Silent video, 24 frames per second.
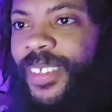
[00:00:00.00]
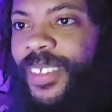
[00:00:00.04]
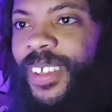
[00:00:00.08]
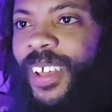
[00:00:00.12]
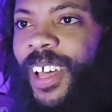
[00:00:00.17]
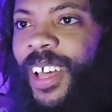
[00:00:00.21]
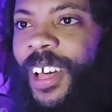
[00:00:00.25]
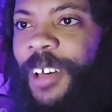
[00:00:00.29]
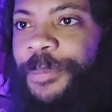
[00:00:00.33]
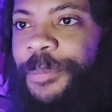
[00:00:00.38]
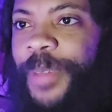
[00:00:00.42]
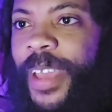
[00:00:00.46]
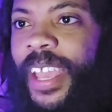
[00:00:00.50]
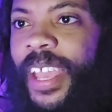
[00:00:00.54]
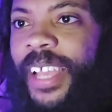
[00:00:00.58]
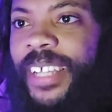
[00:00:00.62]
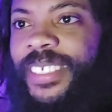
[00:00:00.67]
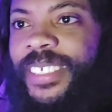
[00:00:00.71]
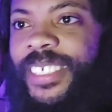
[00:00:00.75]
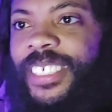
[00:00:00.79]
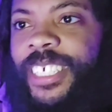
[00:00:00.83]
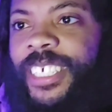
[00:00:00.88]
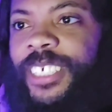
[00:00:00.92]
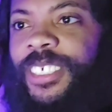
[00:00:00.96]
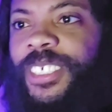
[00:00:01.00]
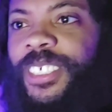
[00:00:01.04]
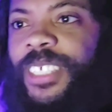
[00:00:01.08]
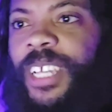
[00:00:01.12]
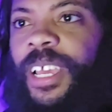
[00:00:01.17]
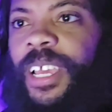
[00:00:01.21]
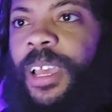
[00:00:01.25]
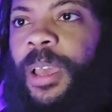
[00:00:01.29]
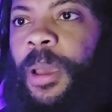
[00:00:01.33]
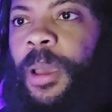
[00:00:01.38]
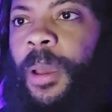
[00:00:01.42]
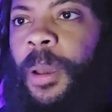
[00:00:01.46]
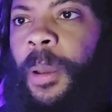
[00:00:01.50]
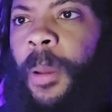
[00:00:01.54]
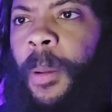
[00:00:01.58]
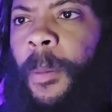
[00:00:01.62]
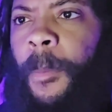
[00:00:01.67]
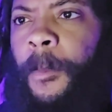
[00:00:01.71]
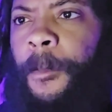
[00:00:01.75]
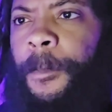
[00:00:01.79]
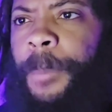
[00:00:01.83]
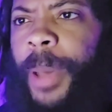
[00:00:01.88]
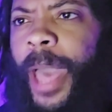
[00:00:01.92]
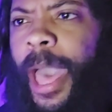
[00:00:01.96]
Oh, man. It says,
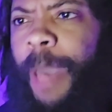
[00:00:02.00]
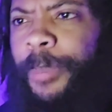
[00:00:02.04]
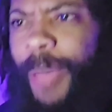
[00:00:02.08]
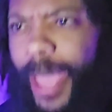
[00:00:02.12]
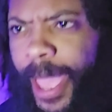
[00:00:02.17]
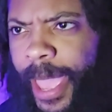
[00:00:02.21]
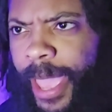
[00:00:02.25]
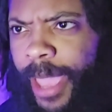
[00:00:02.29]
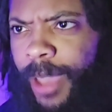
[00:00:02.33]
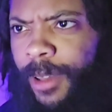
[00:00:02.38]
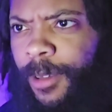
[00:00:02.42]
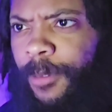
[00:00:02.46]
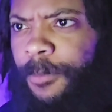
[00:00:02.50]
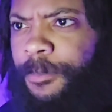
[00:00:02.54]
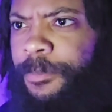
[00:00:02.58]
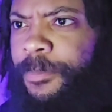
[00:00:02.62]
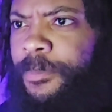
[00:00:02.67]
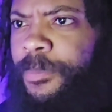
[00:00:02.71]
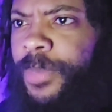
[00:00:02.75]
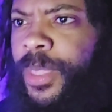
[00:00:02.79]
pa-bam!